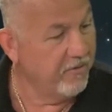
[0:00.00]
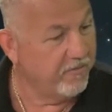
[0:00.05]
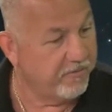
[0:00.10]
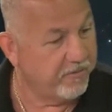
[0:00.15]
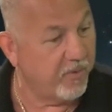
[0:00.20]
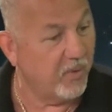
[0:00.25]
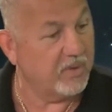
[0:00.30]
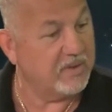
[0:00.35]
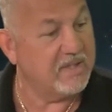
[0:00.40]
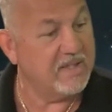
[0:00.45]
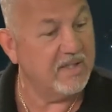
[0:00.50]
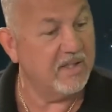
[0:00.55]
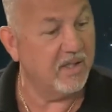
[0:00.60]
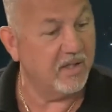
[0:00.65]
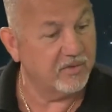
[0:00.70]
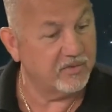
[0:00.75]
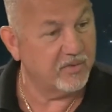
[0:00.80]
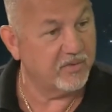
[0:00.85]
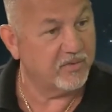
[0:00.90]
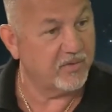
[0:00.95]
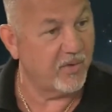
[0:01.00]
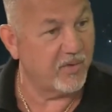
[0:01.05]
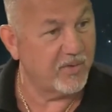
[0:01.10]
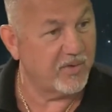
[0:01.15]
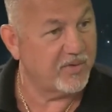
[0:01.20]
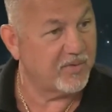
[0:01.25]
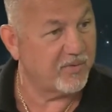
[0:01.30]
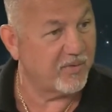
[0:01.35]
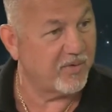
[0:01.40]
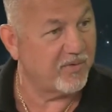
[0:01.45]

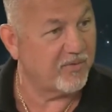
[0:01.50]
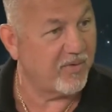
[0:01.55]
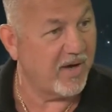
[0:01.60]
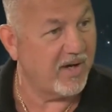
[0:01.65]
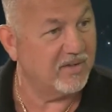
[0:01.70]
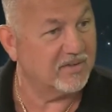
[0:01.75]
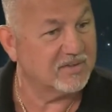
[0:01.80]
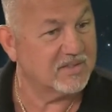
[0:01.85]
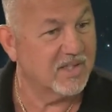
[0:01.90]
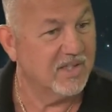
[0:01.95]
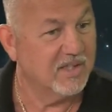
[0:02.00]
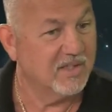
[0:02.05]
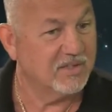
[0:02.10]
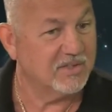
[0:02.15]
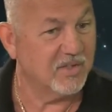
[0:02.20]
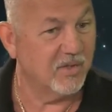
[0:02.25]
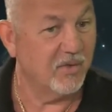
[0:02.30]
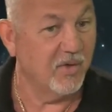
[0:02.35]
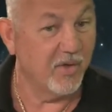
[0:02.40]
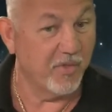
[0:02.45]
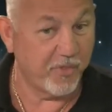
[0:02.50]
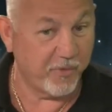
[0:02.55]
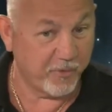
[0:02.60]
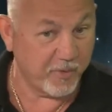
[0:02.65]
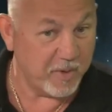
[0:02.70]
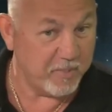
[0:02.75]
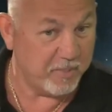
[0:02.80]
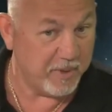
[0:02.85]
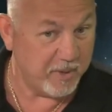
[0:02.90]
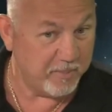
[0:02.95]
1,433 rounds. So
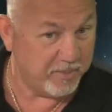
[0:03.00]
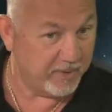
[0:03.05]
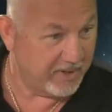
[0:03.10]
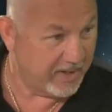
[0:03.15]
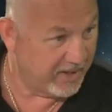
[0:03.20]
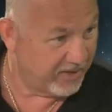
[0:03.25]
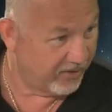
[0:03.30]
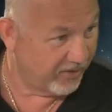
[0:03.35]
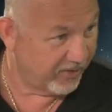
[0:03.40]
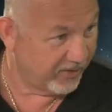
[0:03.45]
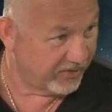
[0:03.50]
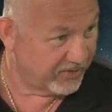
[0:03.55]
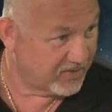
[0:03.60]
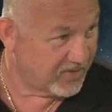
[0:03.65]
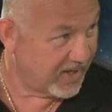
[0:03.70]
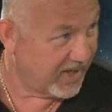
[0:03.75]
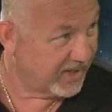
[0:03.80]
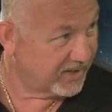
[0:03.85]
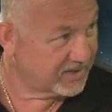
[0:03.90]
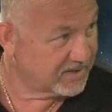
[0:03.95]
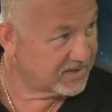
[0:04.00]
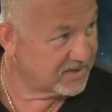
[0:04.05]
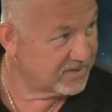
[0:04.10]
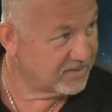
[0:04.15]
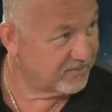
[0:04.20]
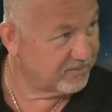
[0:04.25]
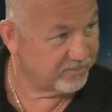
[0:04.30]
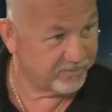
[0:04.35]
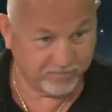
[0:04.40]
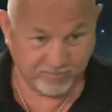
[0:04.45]
three people had heart attacks.
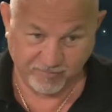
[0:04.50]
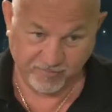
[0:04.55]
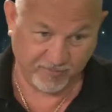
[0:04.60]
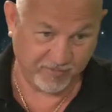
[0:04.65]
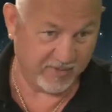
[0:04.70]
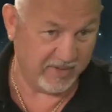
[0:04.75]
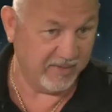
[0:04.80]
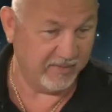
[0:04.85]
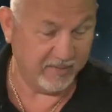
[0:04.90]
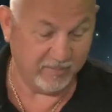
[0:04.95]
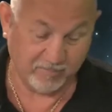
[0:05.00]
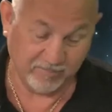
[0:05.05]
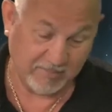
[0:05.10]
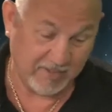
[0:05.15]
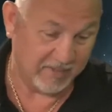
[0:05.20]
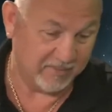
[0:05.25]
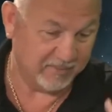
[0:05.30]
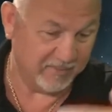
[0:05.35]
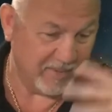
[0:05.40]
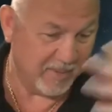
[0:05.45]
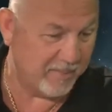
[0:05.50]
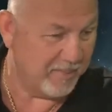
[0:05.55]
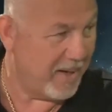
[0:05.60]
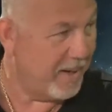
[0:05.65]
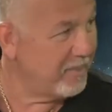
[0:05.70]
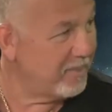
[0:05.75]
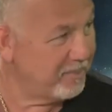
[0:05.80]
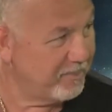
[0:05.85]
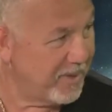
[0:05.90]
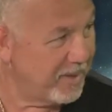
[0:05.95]
Right either well,
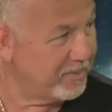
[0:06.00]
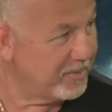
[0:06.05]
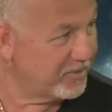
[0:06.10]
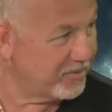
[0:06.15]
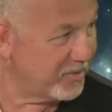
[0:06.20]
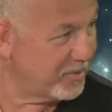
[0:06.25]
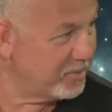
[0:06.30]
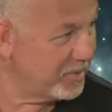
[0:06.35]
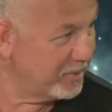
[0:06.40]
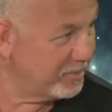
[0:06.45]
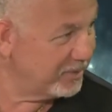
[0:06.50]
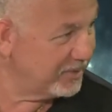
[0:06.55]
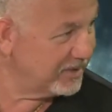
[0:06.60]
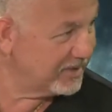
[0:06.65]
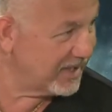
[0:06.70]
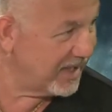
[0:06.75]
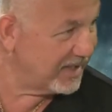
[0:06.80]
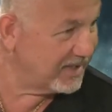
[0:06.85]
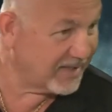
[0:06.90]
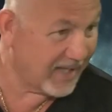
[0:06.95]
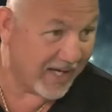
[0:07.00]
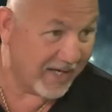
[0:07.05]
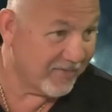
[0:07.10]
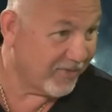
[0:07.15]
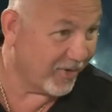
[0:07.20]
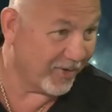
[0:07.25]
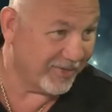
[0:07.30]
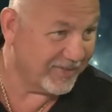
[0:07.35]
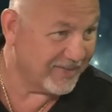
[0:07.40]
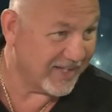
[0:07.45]
maybe three people a day die of
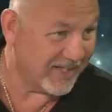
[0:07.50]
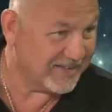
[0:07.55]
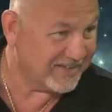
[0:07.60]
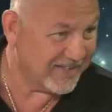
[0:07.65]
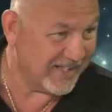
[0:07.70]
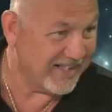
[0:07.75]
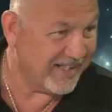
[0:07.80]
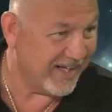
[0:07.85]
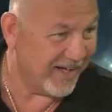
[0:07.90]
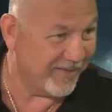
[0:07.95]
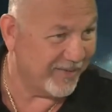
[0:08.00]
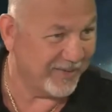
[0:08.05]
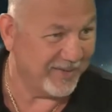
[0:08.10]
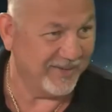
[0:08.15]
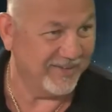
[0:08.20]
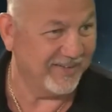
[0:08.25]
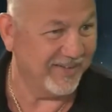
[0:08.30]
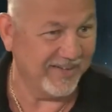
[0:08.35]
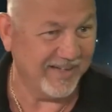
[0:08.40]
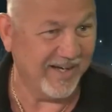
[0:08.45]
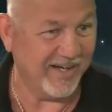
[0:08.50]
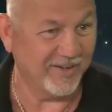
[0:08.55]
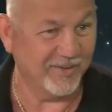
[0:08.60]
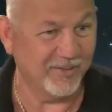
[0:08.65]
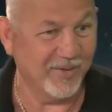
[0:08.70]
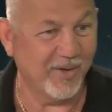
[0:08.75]
heart attacks anyhow in LA. Right, I don't right.